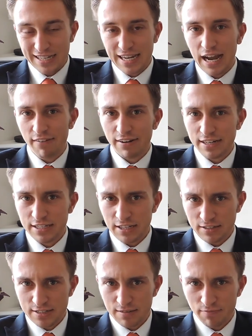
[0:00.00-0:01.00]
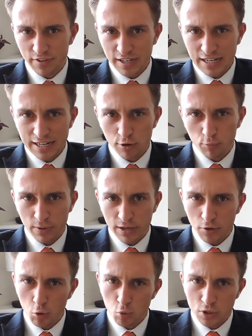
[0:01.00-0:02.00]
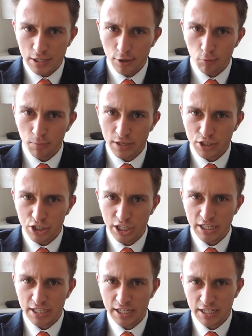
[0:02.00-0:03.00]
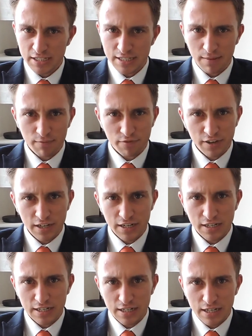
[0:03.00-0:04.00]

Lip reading: a character, something a little bit naughty, a little bit cheeky, something